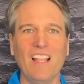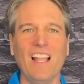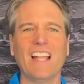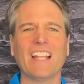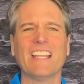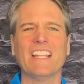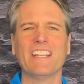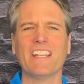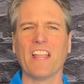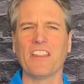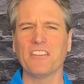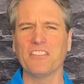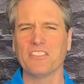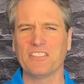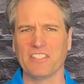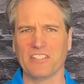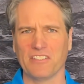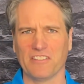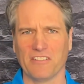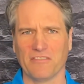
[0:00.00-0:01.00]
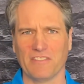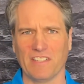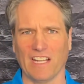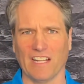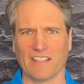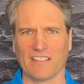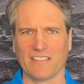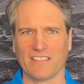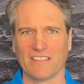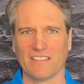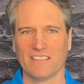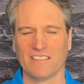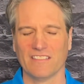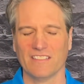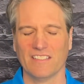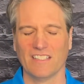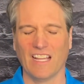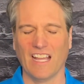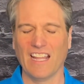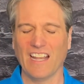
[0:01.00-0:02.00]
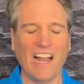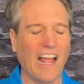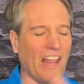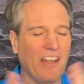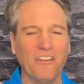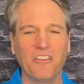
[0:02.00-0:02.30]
I get another series of texts and I